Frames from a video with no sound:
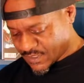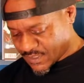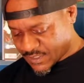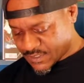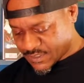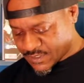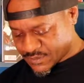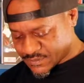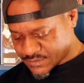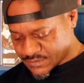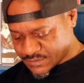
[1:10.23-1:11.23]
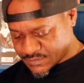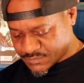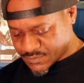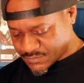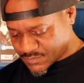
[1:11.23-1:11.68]
and just
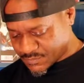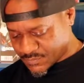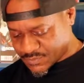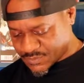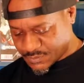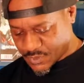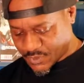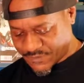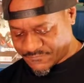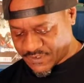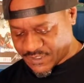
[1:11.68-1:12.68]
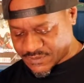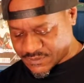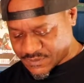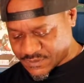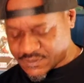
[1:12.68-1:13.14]
some alright finds.
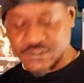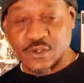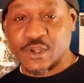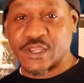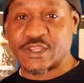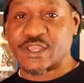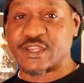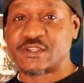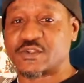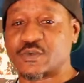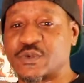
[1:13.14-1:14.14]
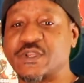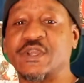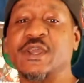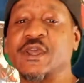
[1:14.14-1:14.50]
So let's just go ahead and get into it.